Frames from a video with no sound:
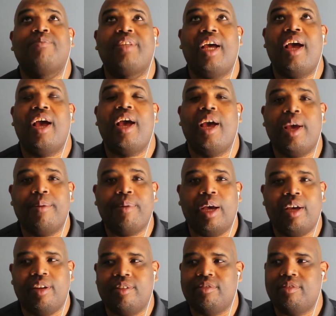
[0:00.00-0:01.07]
time.
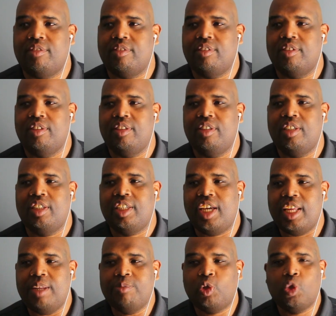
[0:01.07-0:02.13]

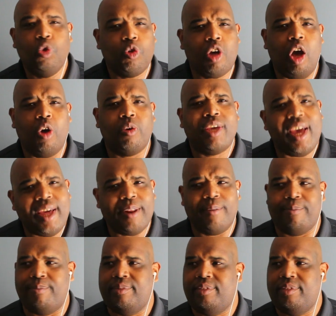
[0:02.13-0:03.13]
Get him, Zuko. Get him.